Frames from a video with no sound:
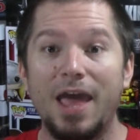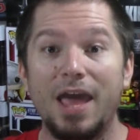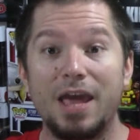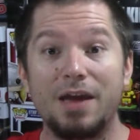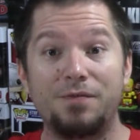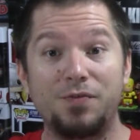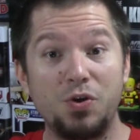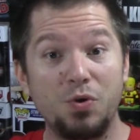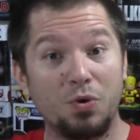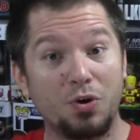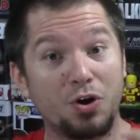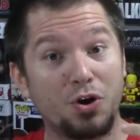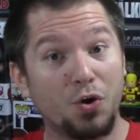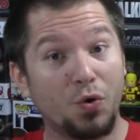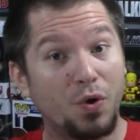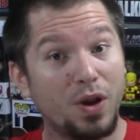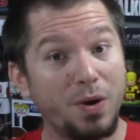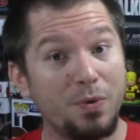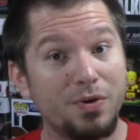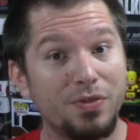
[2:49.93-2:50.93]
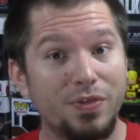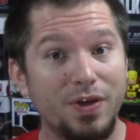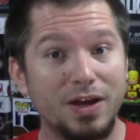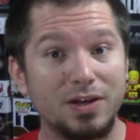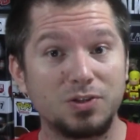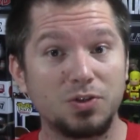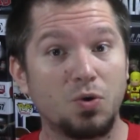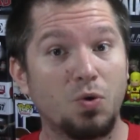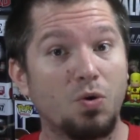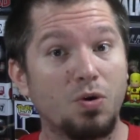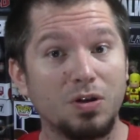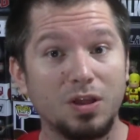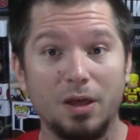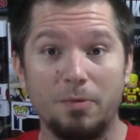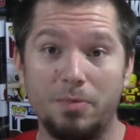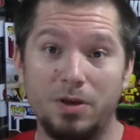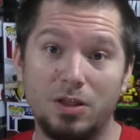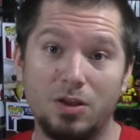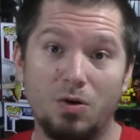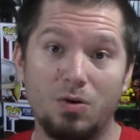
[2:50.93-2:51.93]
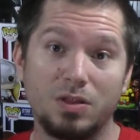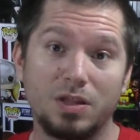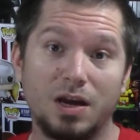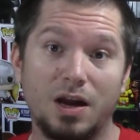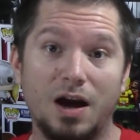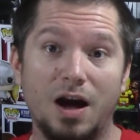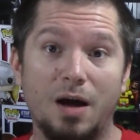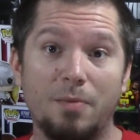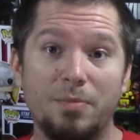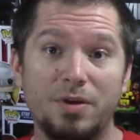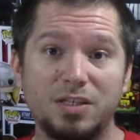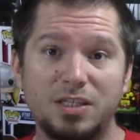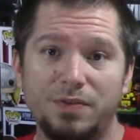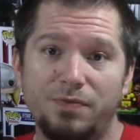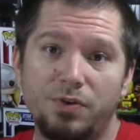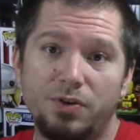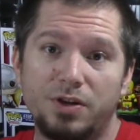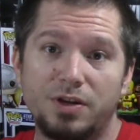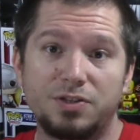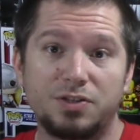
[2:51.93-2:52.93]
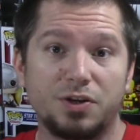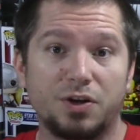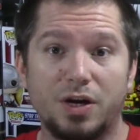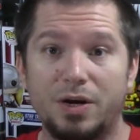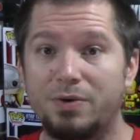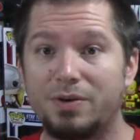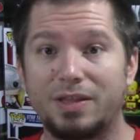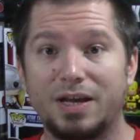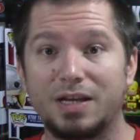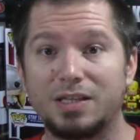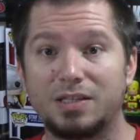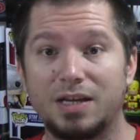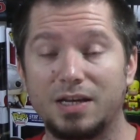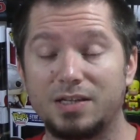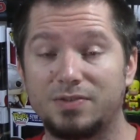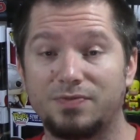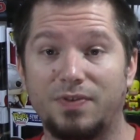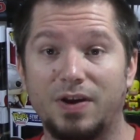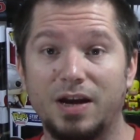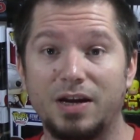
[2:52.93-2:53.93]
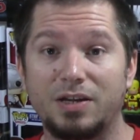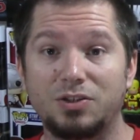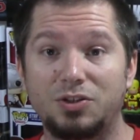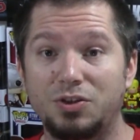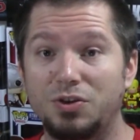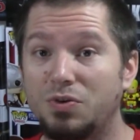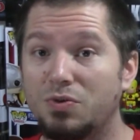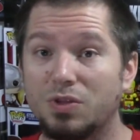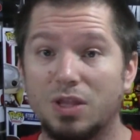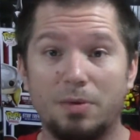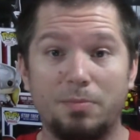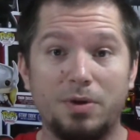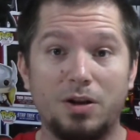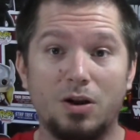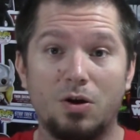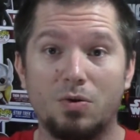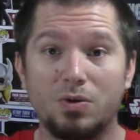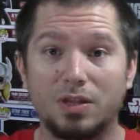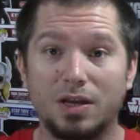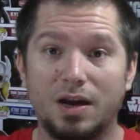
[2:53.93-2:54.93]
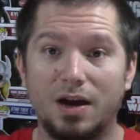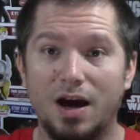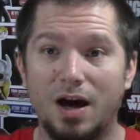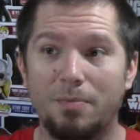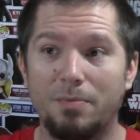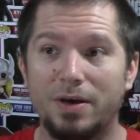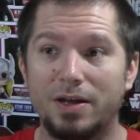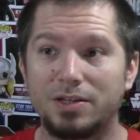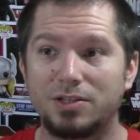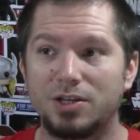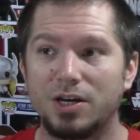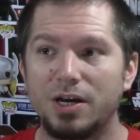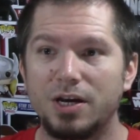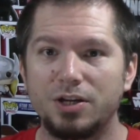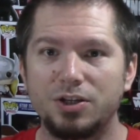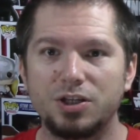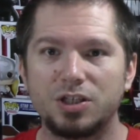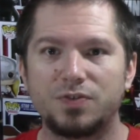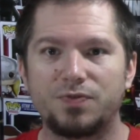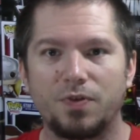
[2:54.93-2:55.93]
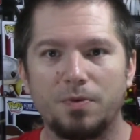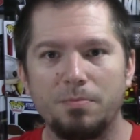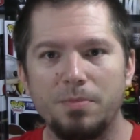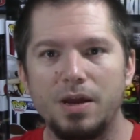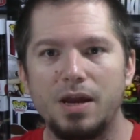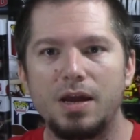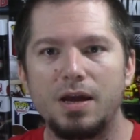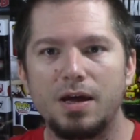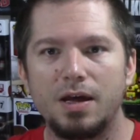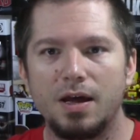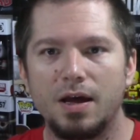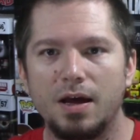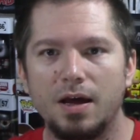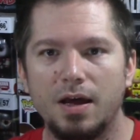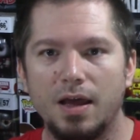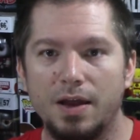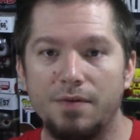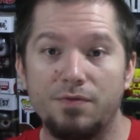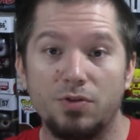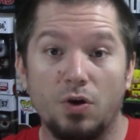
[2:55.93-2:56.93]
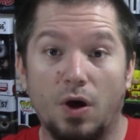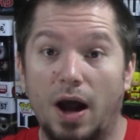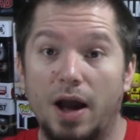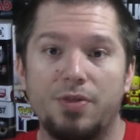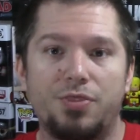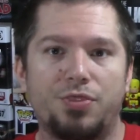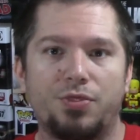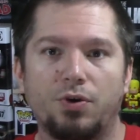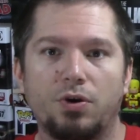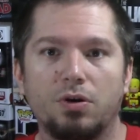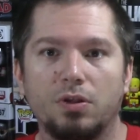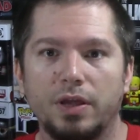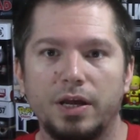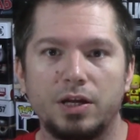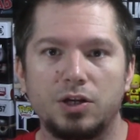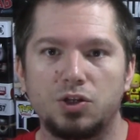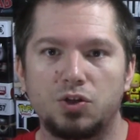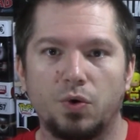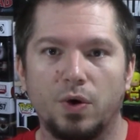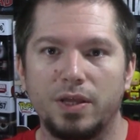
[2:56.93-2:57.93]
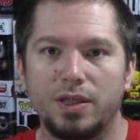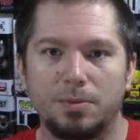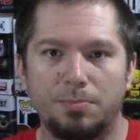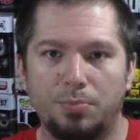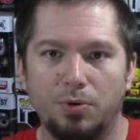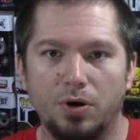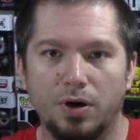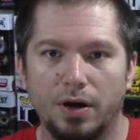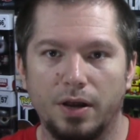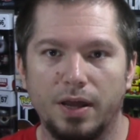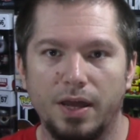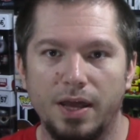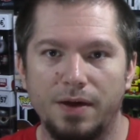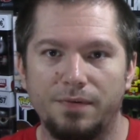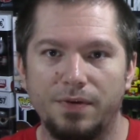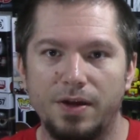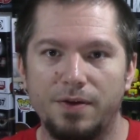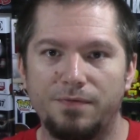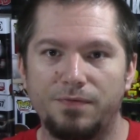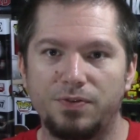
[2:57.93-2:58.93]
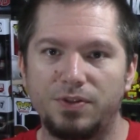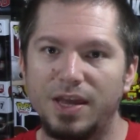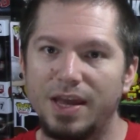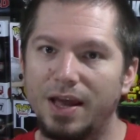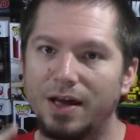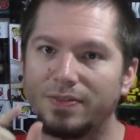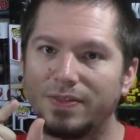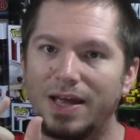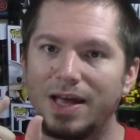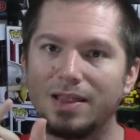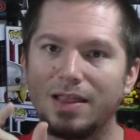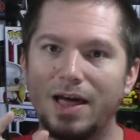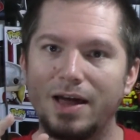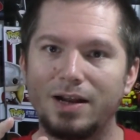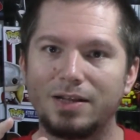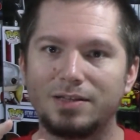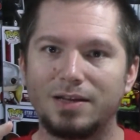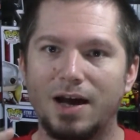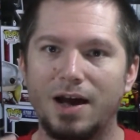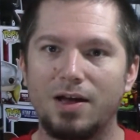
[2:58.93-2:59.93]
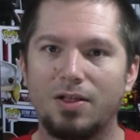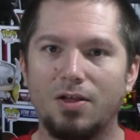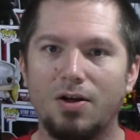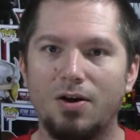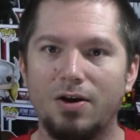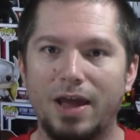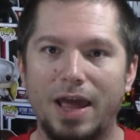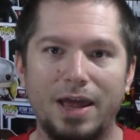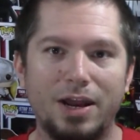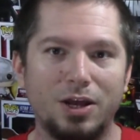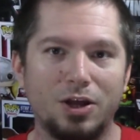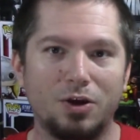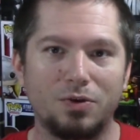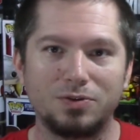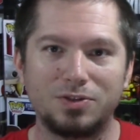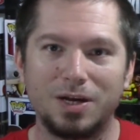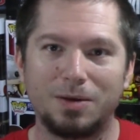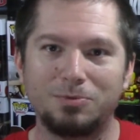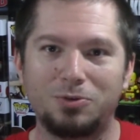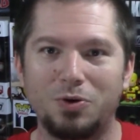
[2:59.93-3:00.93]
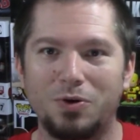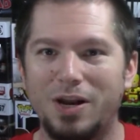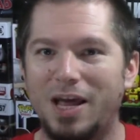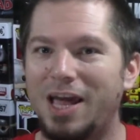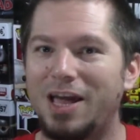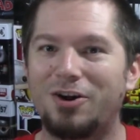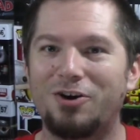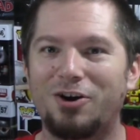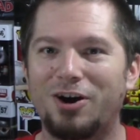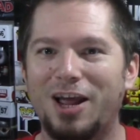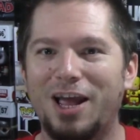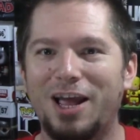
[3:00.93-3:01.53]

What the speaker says: If you agree with that score, let me know in the comments. If you disagree with that, that's fine too. Let me know in the comments. Just for me, even though I thoroughly enjoyed the book, if take out that line of dialogue and it goes up to an 8 or an